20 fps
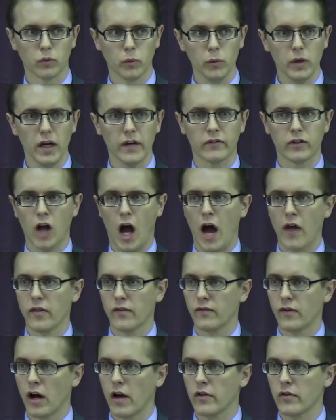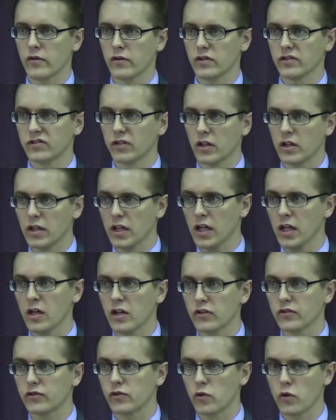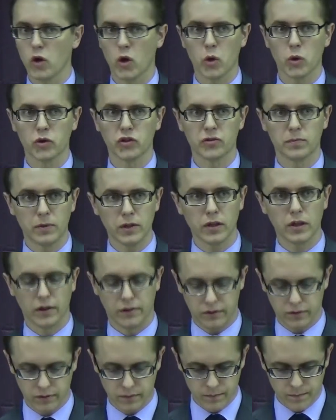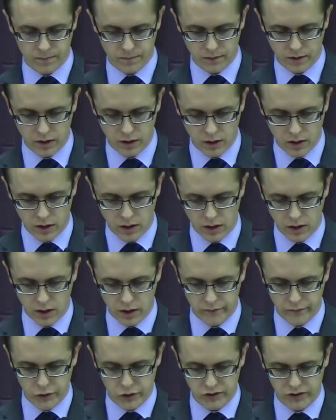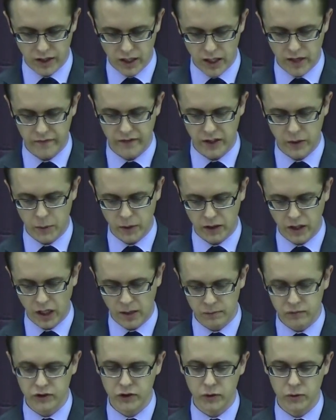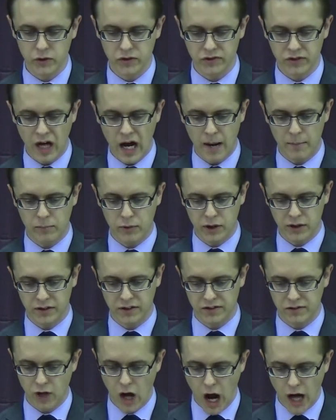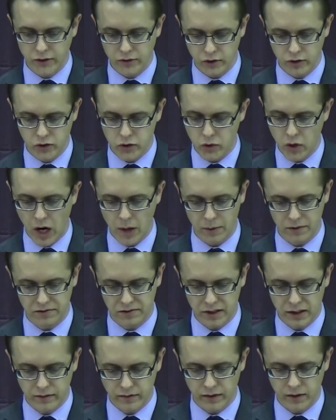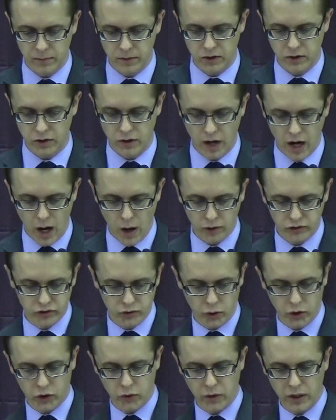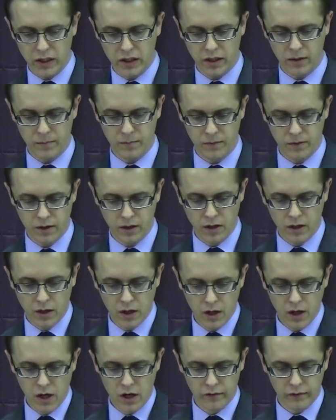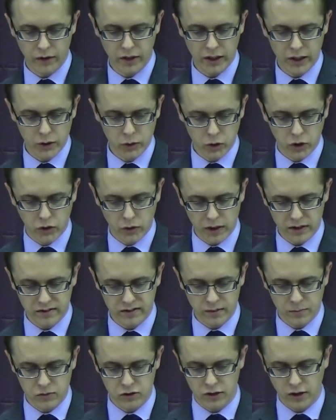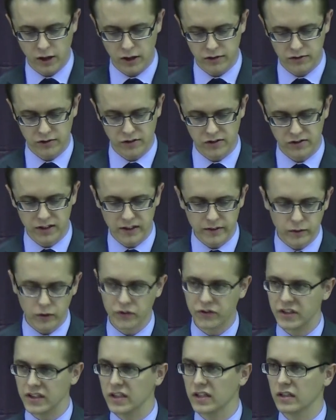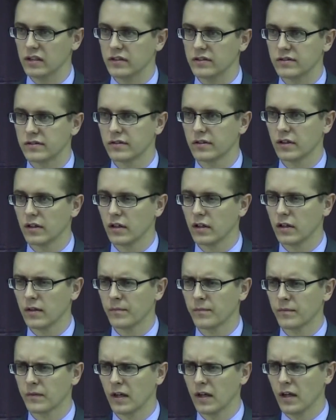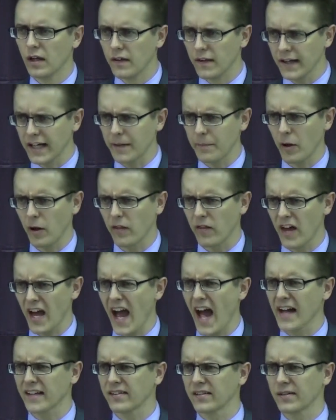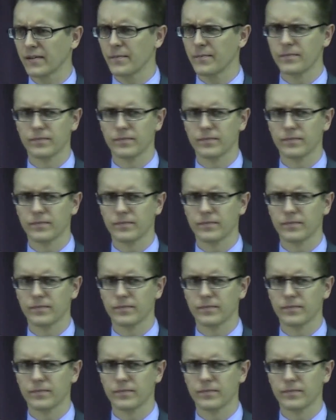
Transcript: We have God the Father and the Son in us through the Holy Spirit. In verse ten, if anyone comes to you and does not bring this doctrine, do not receive him into your house nor greet him. For he who greets him shares in his evil deeds. Think about that.